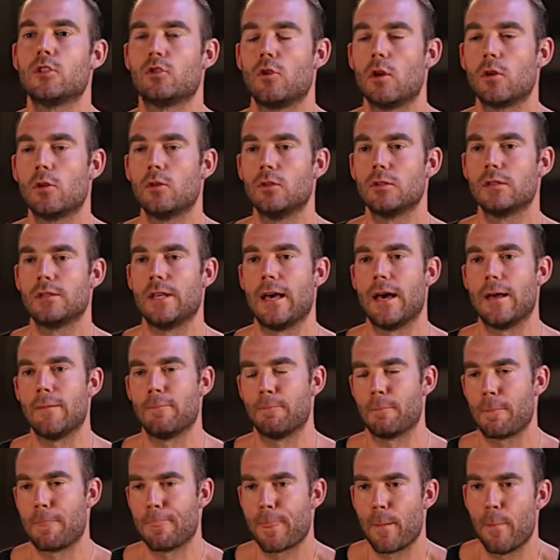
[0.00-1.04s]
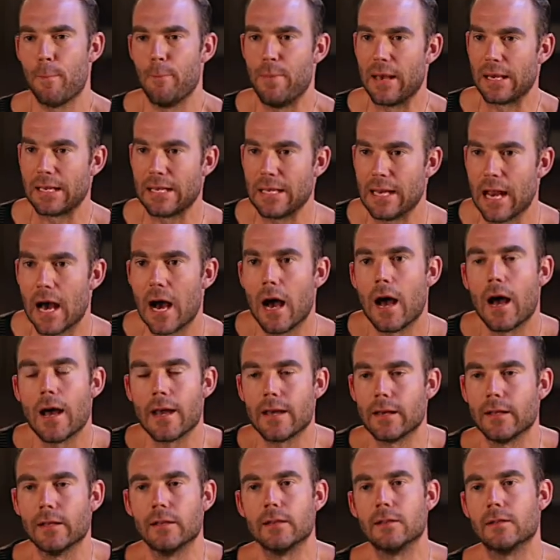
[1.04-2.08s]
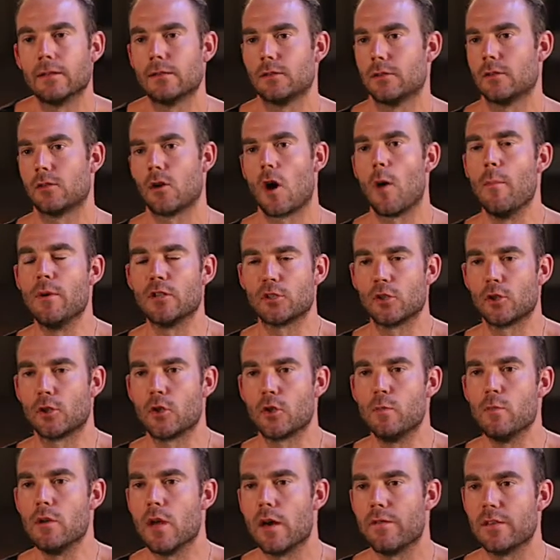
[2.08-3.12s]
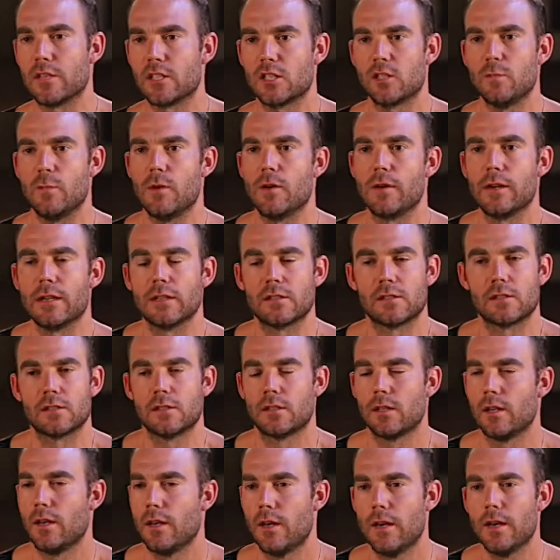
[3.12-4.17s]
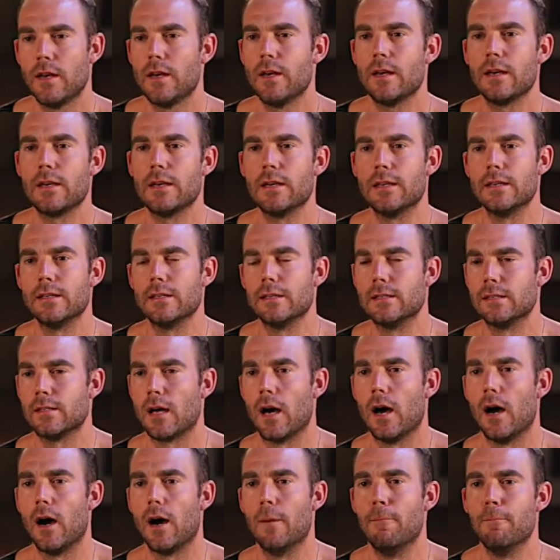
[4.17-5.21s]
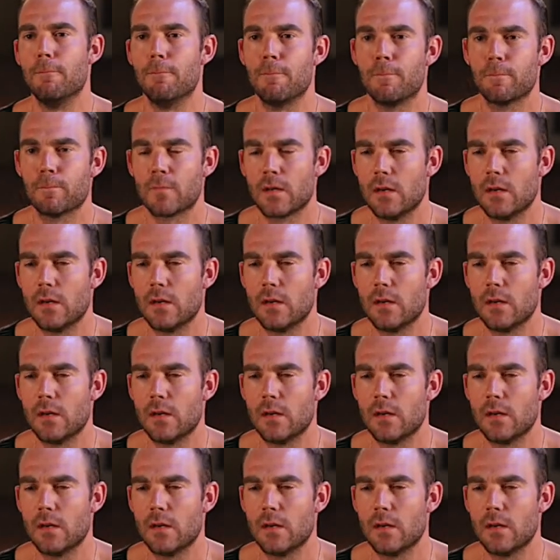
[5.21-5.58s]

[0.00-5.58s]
the struggles that Becky and I and our missional community have experienced is um,